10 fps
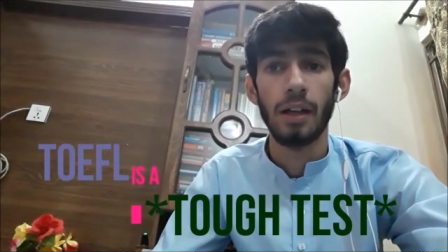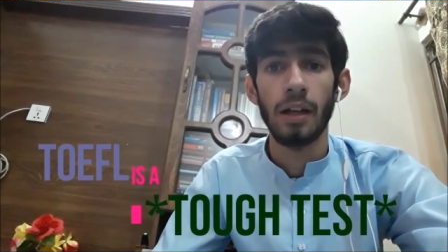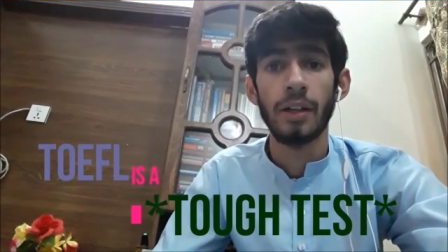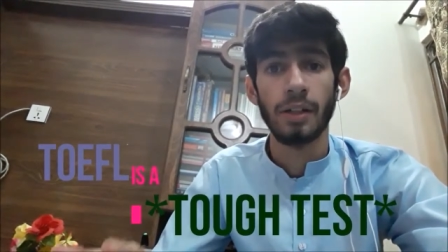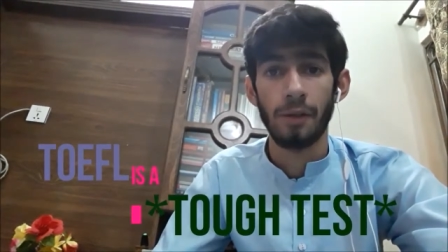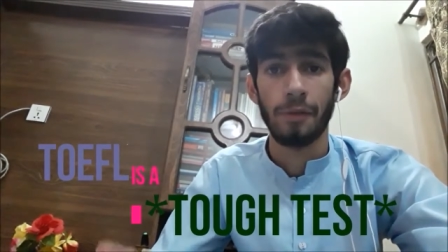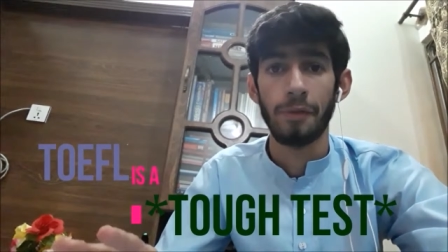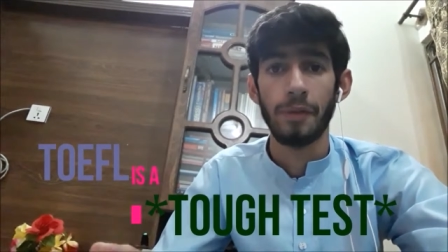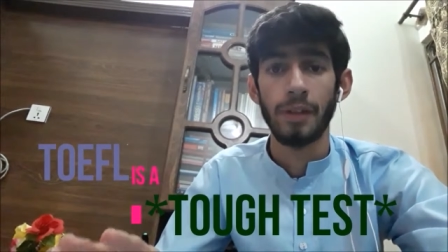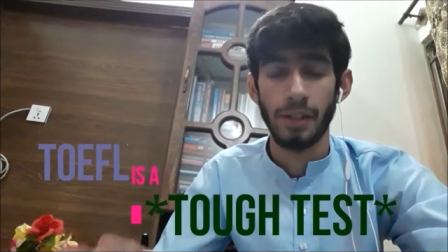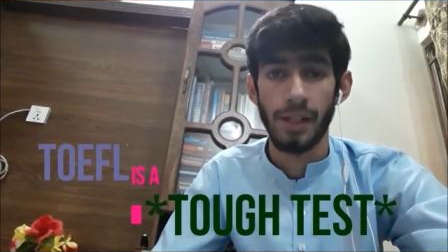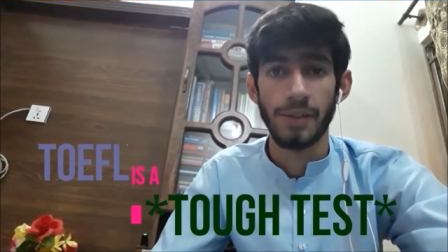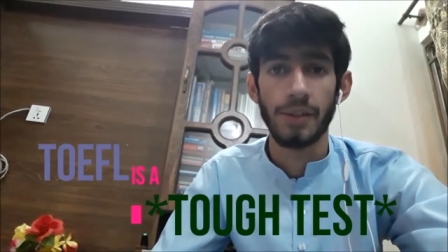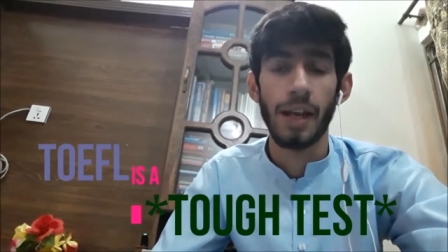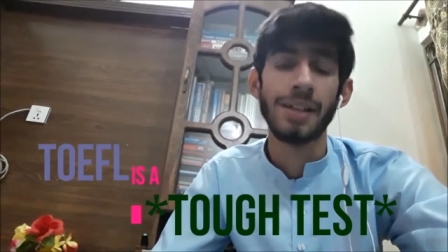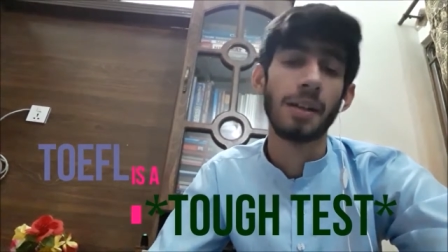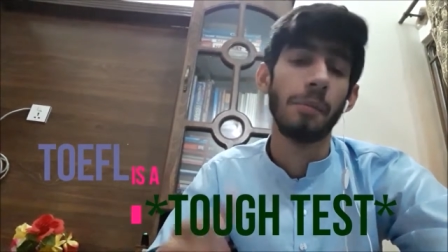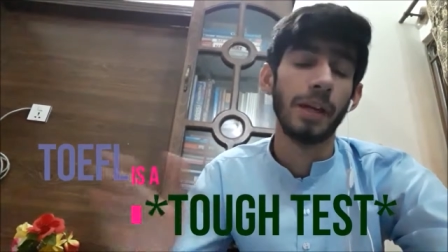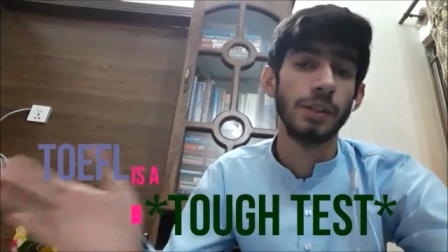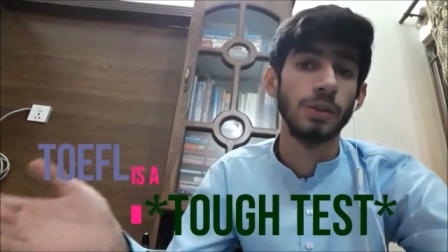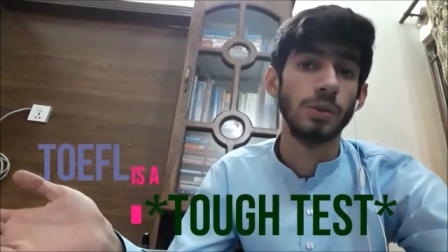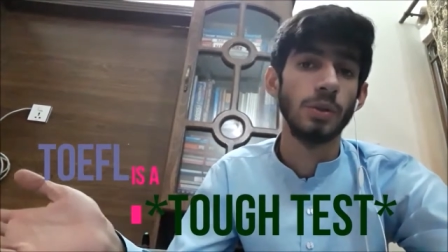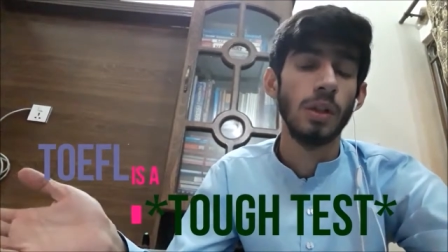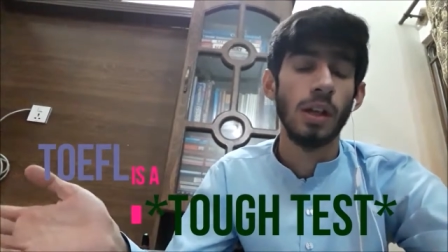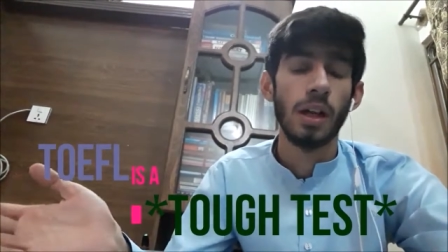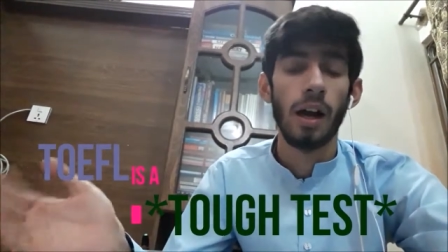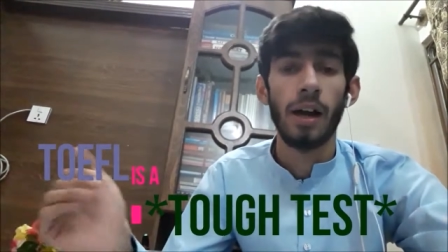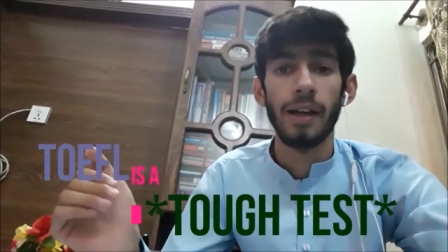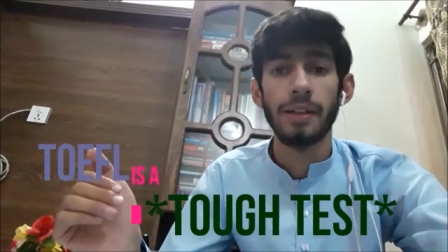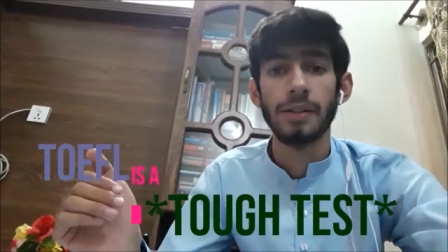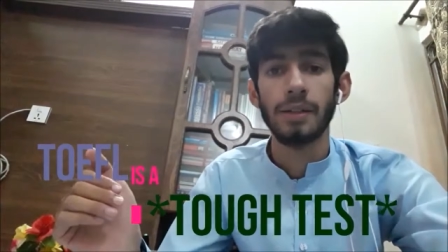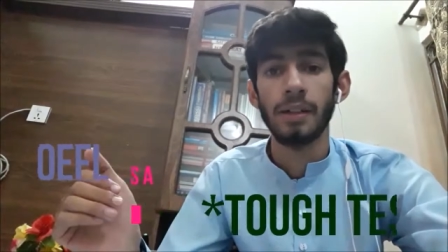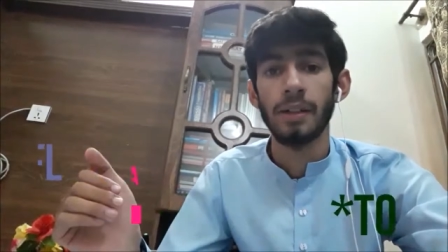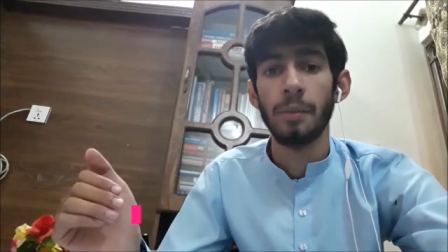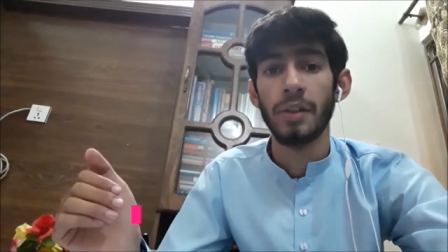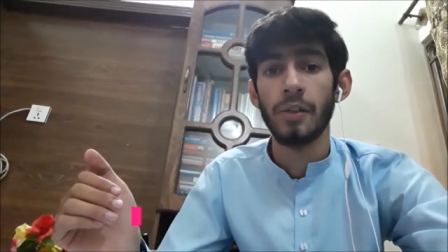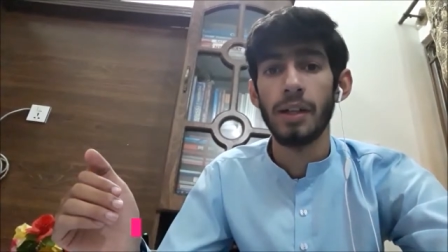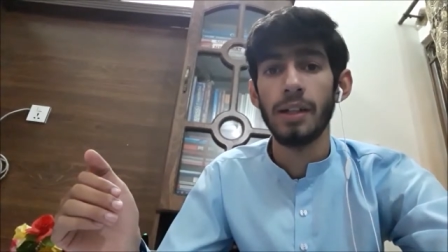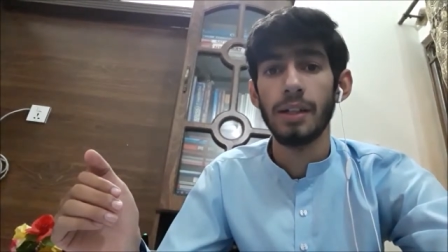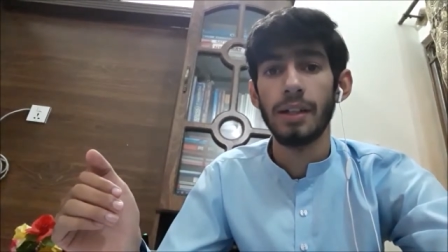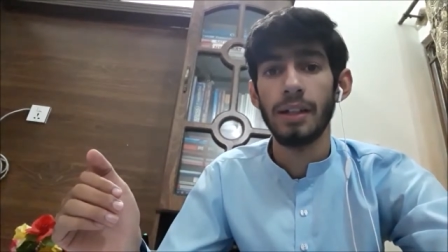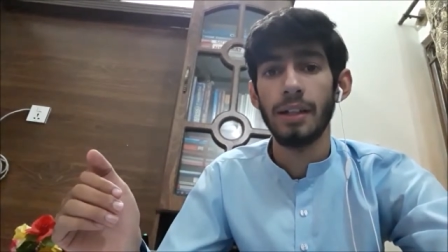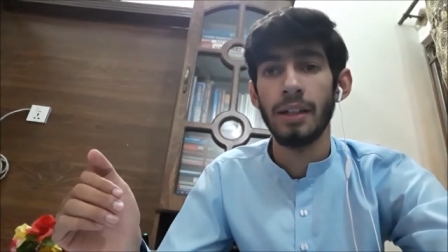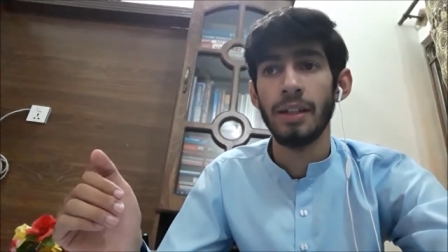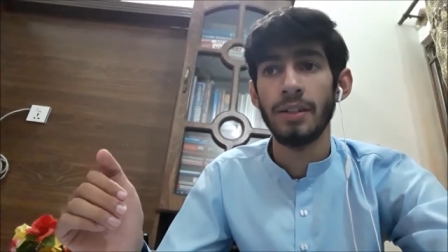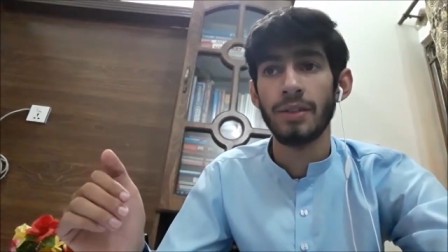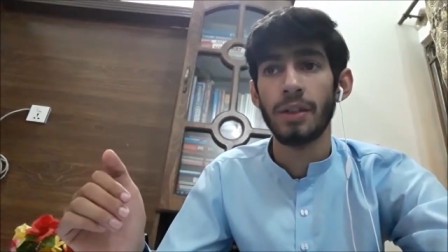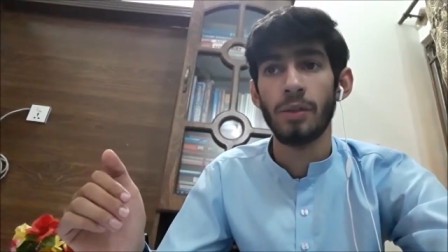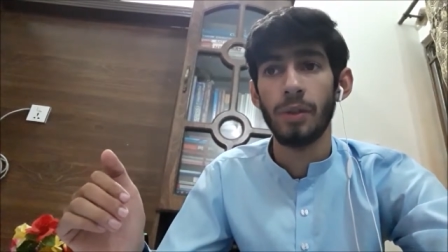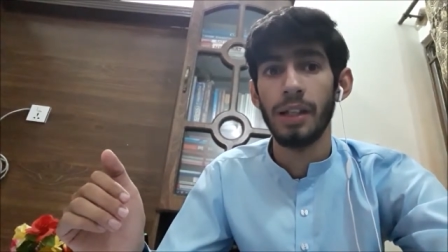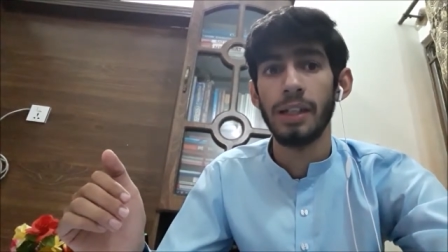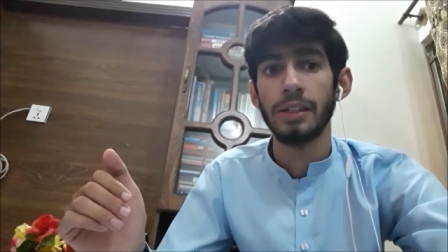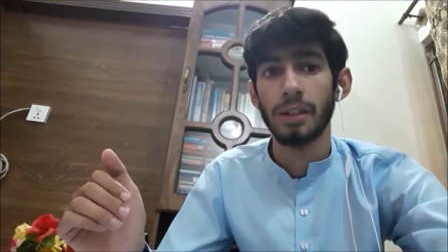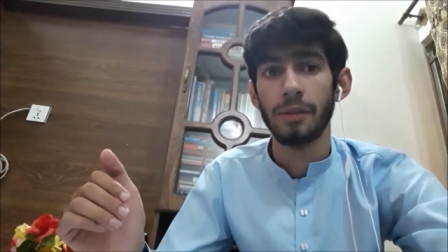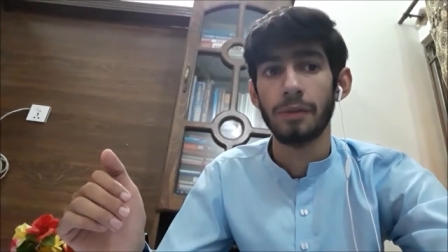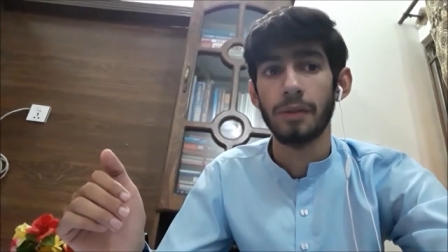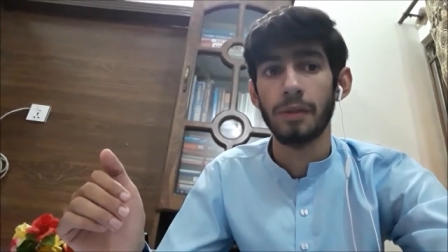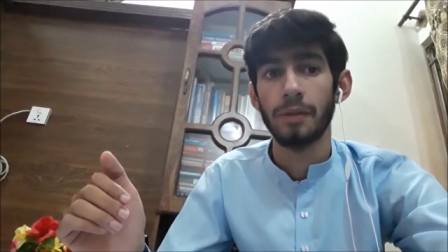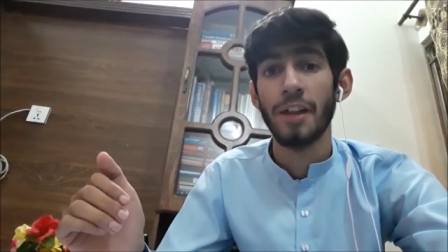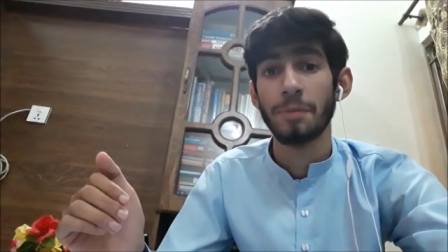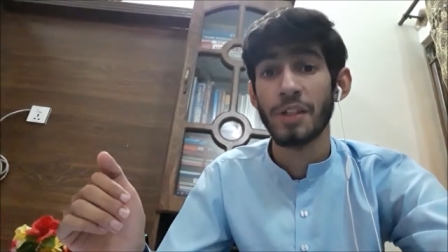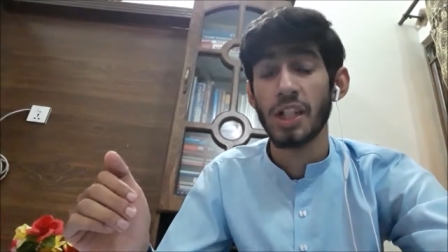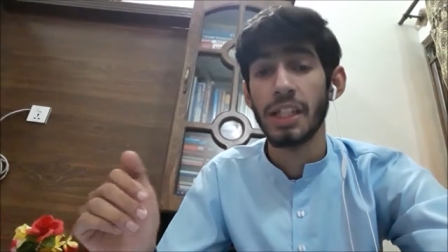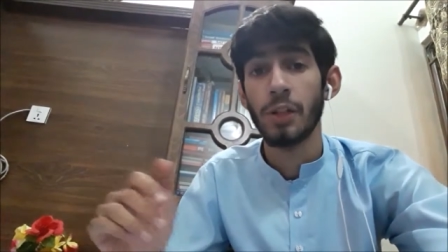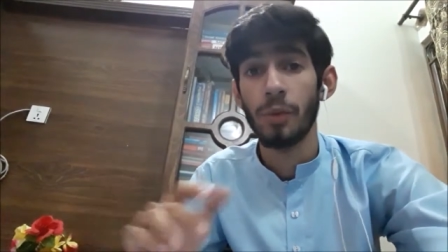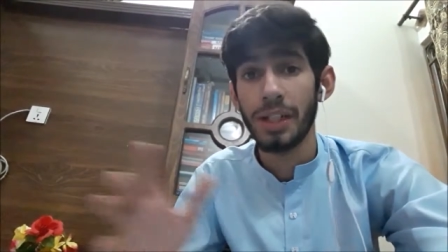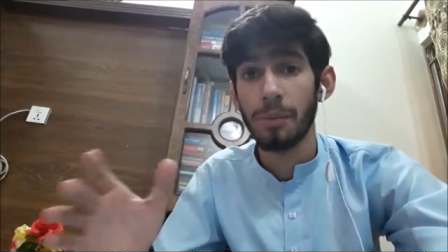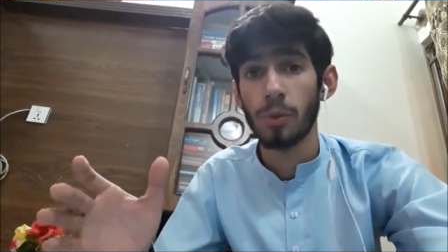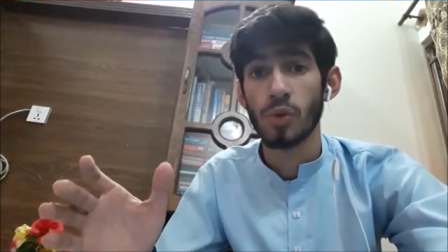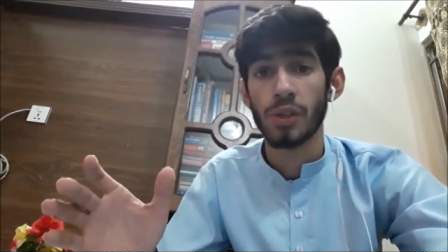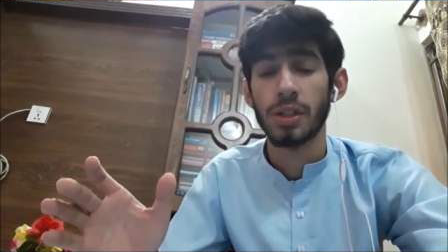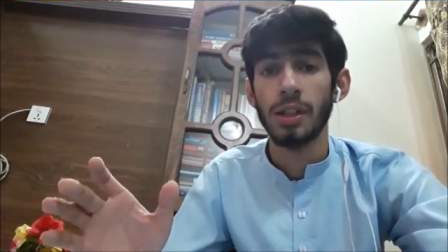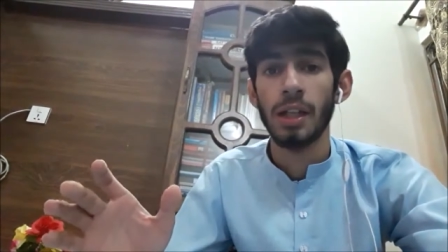a tough test as compared to IELTS. Uh, the material is really tough, especially the reading portion.